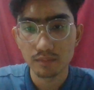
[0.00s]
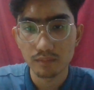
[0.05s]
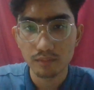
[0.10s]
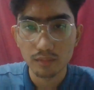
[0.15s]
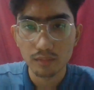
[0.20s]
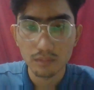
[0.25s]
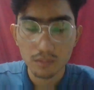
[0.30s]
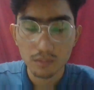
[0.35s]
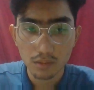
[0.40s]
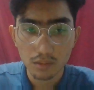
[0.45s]

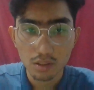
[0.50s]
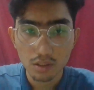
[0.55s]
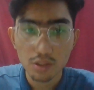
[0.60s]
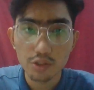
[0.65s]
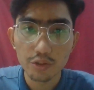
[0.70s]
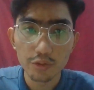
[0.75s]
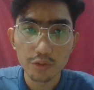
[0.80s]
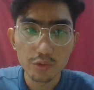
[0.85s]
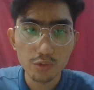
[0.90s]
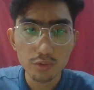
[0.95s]
Do
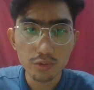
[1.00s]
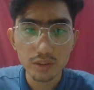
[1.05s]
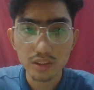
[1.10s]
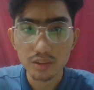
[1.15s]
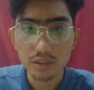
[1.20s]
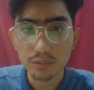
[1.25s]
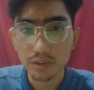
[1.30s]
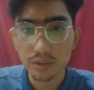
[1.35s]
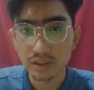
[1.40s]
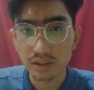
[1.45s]
sewage treatment
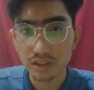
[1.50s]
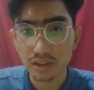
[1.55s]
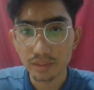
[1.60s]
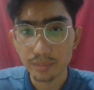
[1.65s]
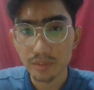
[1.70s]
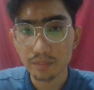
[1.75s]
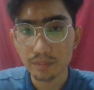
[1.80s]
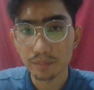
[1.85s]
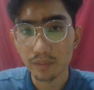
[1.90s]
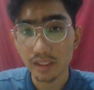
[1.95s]
plants
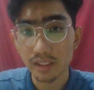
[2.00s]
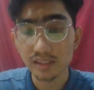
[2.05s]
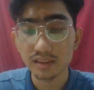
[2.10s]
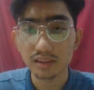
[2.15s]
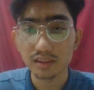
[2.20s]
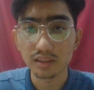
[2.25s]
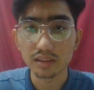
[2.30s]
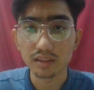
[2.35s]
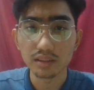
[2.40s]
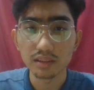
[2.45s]
still need
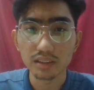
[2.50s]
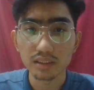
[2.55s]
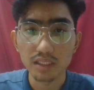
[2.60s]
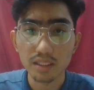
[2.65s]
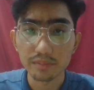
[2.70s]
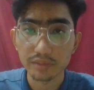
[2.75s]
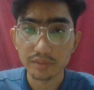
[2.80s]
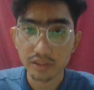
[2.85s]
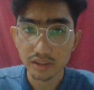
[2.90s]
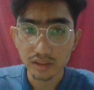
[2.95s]
emptying?
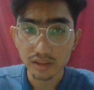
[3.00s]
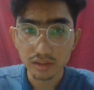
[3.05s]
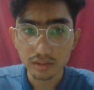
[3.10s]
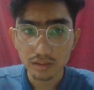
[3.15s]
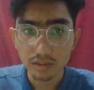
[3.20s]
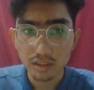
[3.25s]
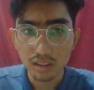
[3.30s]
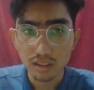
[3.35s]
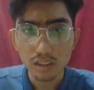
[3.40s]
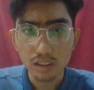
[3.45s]
The
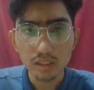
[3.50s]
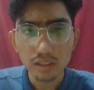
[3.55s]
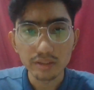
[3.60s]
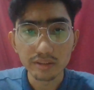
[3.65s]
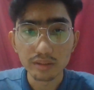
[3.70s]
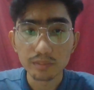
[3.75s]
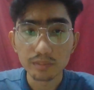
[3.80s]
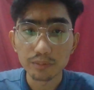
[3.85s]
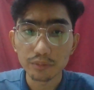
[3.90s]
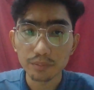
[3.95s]
purpose
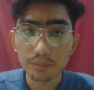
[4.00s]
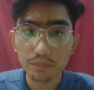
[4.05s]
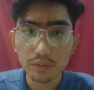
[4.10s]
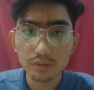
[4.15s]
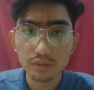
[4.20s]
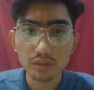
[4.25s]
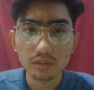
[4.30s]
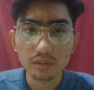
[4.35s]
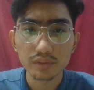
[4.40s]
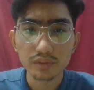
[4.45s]
of sewage
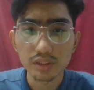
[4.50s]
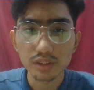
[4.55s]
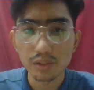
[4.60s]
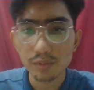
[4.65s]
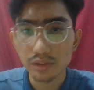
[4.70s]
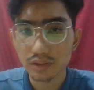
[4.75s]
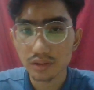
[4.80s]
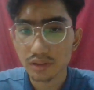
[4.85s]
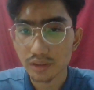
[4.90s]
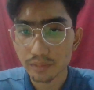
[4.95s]
treatment
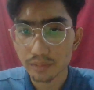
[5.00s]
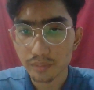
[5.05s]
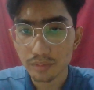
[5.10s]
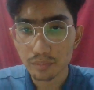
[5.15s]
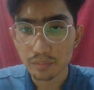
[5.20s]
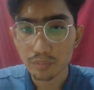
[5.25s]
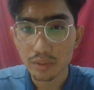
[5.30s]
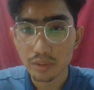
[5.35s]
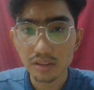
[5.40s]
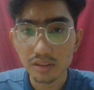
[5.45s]
plants is to
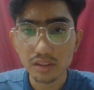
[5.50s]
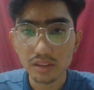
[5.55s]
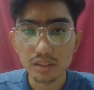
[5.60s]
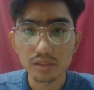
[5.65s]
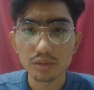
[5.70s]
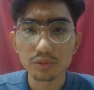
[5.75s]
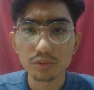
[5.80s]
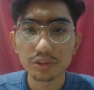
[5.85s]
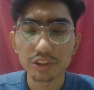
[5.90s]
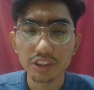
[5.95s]
treat the
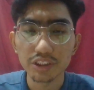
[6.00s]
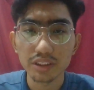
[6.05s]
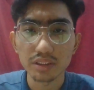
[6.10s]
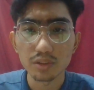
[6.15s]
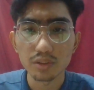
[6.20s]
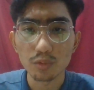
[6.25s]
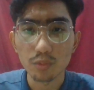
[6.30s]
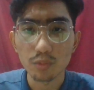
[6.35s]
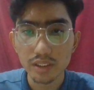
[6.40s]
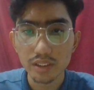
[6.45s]

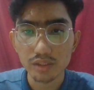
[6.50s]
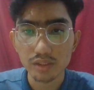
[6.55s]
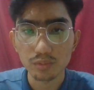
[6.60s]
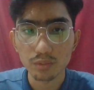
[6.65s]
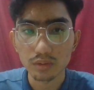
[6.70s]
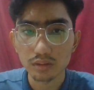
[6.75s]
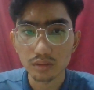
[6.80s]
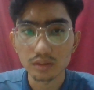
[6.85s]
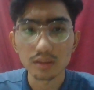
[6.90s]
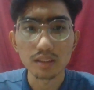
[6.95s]
wastewater
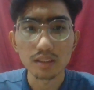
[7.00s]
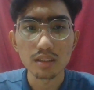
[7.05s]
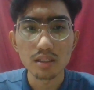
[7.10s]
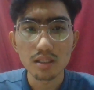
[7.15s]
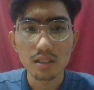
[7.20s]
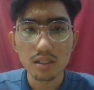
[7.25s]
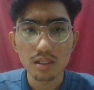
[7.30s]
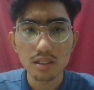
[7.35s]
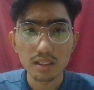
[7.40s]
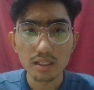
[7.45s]
as
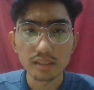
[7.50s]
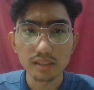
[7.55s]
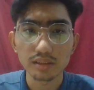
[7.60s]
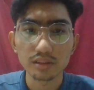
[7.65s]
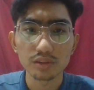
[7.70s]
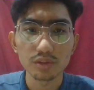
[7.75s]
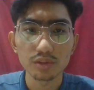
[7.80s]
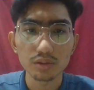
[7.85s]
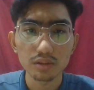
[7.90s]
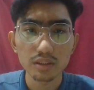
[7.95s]
truly
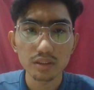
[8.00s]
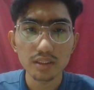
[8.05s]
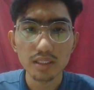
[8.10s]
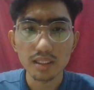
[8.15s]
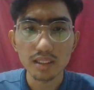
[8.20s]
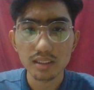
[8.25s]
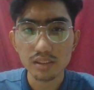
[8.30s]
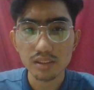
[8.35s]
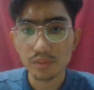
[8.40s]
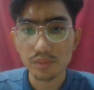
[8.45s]
as
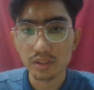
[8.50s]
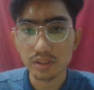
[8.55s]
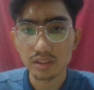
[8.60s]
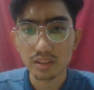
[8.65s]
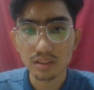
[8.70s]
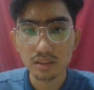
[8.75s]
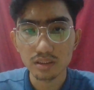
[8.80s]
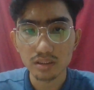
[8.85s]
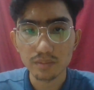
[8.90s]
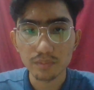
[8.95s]
practically
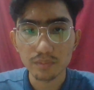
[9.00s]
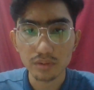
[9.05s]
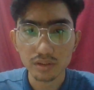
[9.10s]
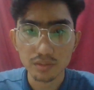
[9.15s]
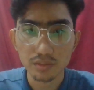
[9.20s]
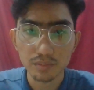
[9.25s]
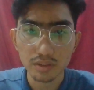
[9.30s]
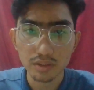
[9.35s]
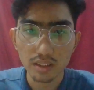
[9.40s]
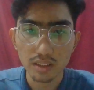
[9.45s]
possible, and
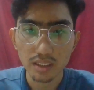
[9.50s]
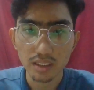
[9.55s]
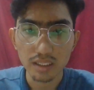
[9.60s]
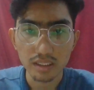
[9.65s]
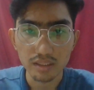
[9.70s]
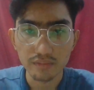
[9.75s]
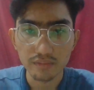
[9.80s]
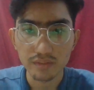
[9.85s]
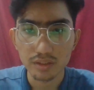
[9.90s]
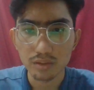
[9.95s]
even though
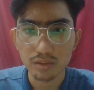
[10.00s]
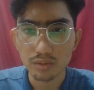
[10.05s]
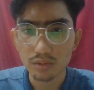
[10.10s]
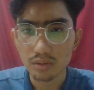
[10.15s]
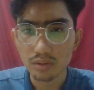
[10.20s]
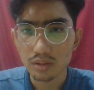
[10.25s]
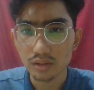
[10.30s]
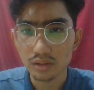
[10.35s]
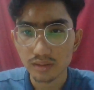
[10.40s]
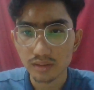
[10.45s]
such
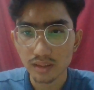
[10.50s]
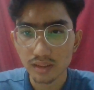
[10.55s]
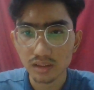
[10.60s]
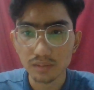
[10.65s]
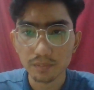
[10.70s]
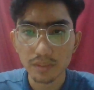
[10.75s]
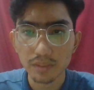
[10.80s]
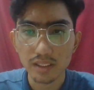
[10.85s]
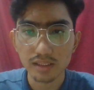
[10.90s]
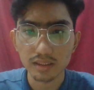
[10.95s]
plants can
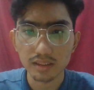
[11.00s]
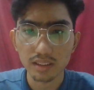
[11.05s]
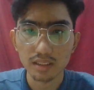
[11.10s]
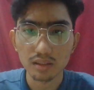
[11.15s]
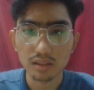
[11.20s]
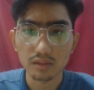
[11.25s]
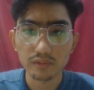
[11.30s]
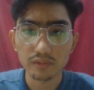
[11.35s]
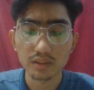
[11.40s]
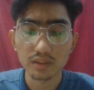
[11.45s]
often deal
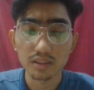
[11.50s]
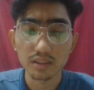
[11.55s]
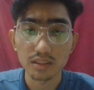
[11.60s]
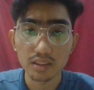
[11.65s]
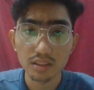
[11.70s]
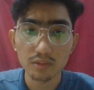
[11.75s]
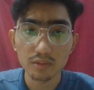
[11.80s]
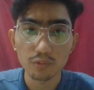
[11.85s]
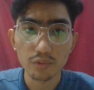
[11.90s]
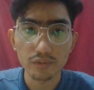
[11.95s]
with
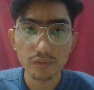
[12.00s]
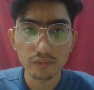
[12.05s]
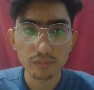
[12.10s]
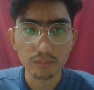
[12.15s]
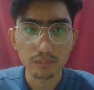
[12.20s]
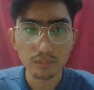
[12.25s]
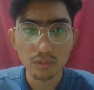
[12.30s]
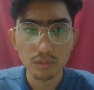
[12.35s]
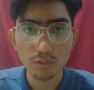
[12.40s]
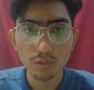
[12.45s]
more
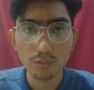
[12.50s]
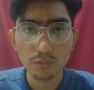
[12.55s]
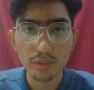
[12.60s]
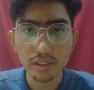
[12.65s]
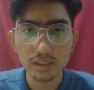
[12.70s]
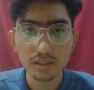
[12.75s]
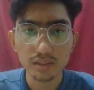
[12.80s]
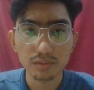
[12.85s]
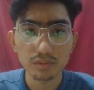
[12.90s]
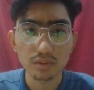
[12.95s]
waste
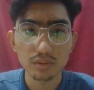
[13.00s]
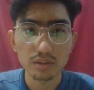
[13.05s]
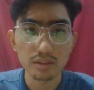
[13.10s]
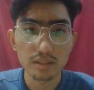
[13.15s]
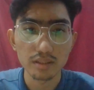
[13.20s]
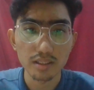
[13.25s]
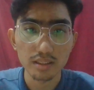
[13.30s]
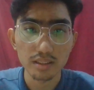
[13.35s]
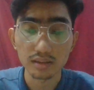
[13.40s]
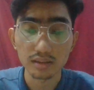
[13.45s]
than a septic
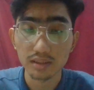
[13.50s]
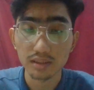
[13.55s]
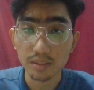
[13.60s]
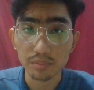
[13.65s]
tank,